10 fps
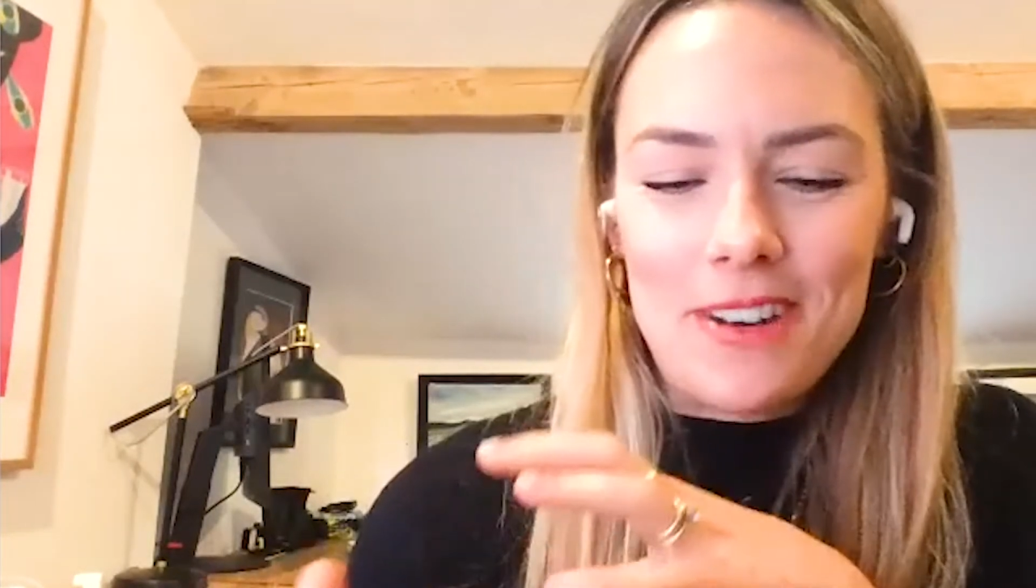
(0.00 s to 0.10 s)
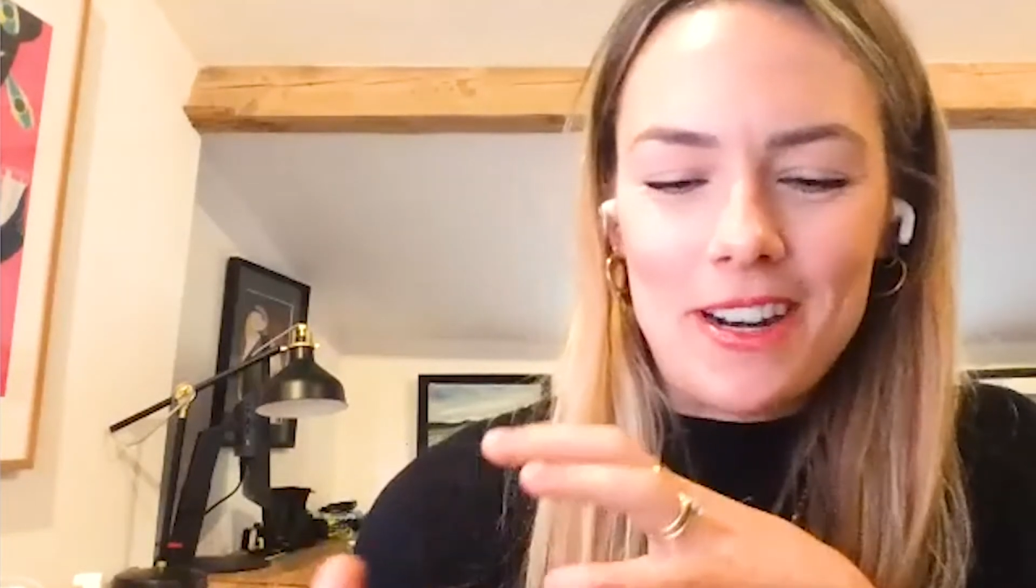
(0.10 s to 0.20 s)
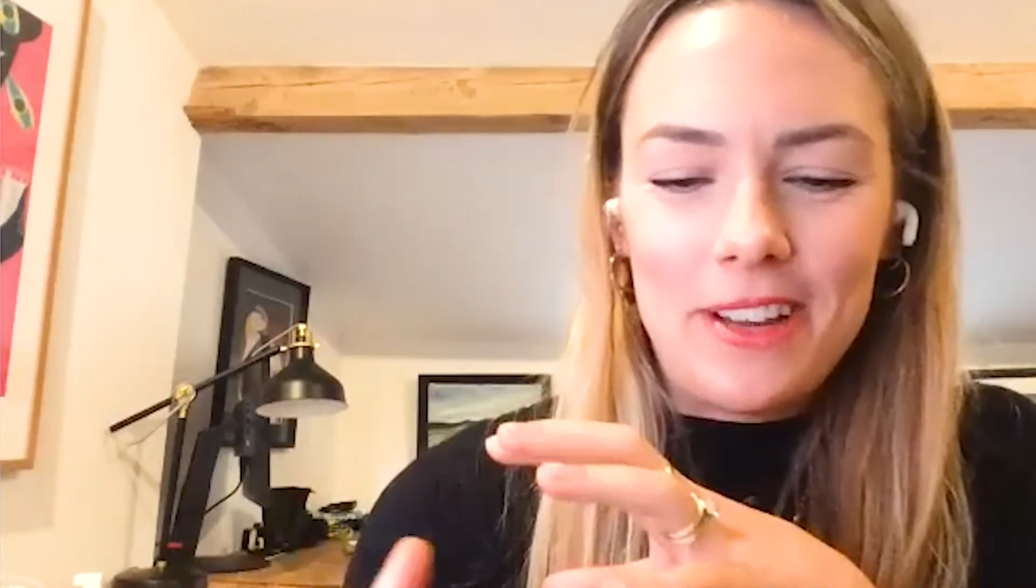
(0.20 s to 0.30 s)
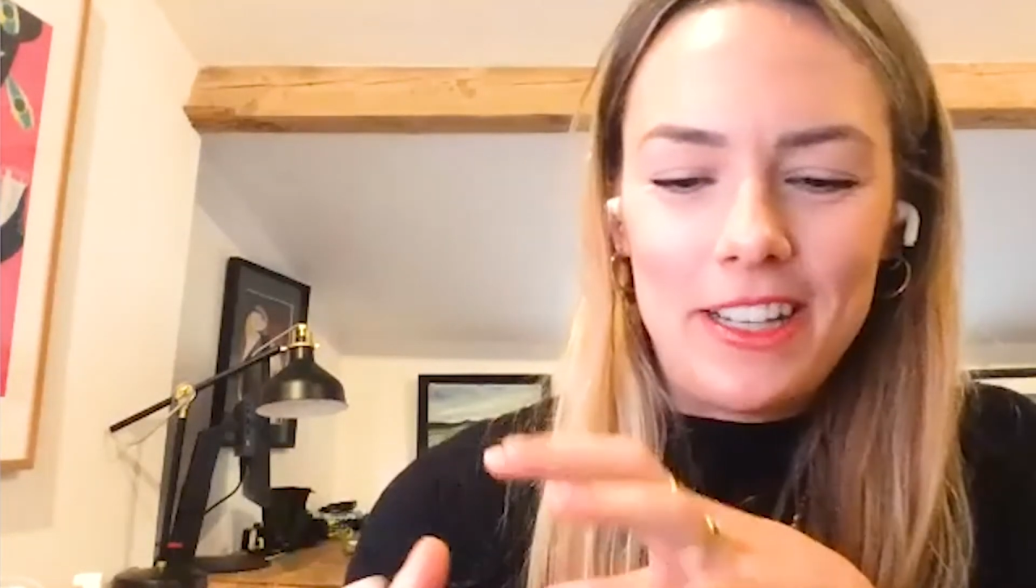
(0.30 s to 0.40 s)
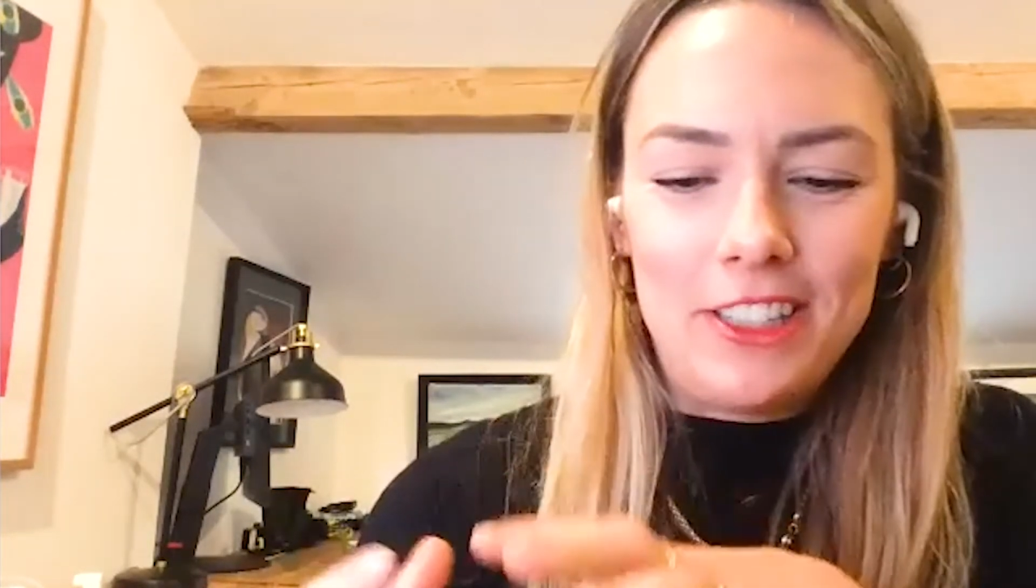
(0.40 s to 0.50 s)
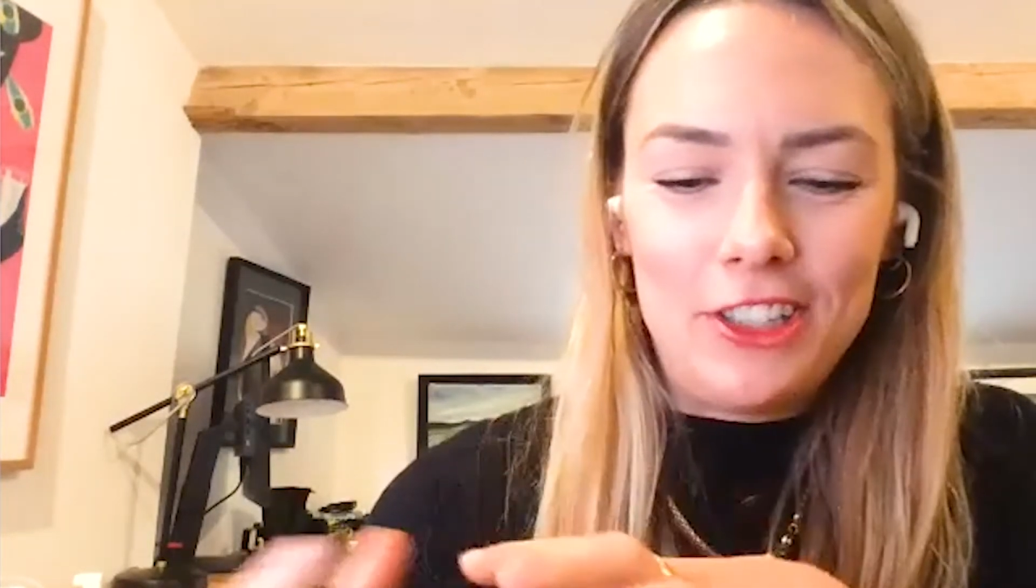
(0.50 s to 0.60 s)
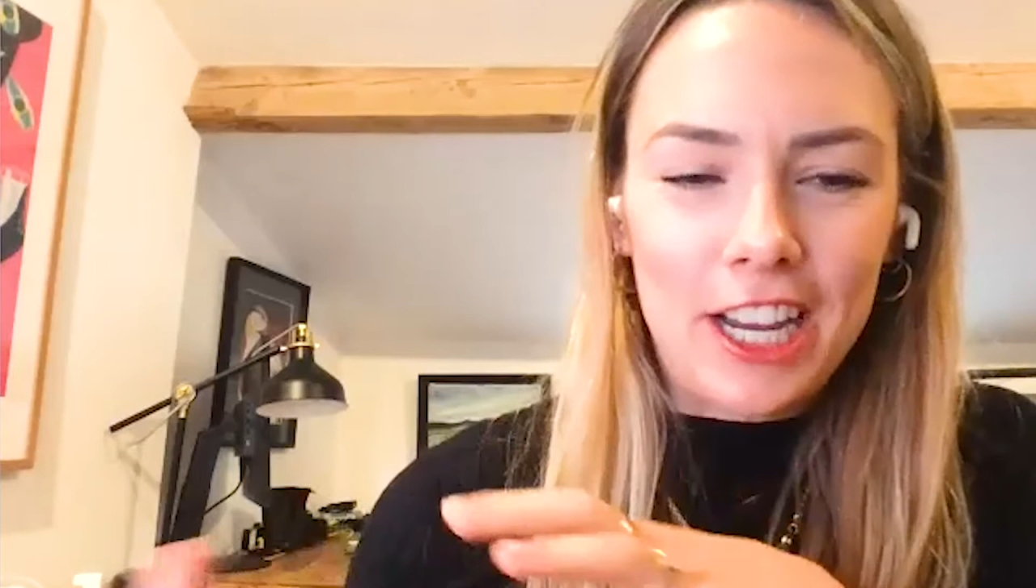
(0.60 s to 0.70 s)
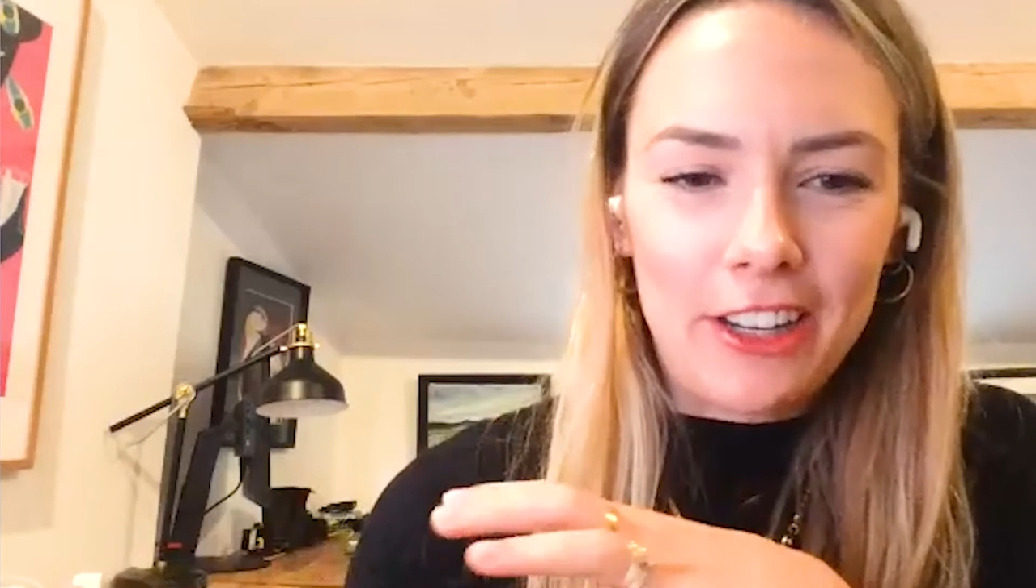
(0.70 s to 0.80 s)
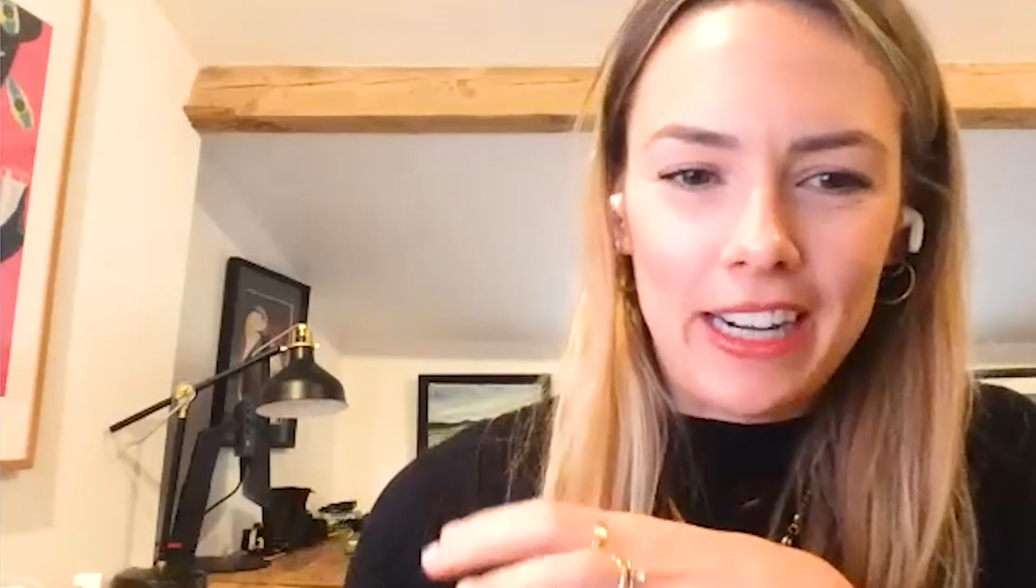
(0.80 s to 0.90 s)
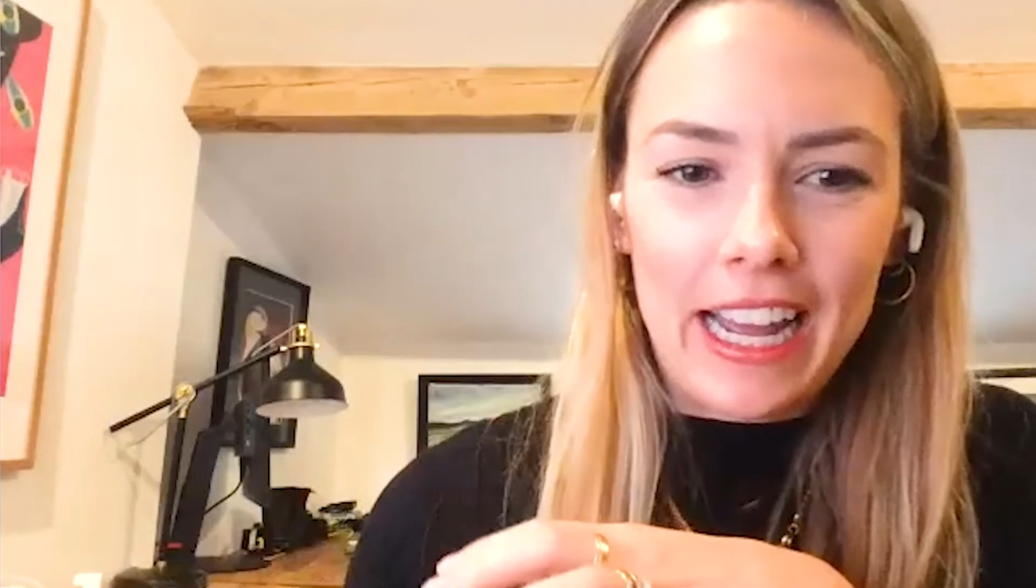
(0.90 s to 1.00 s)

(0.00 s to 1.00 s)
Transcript: when I went to Jaguar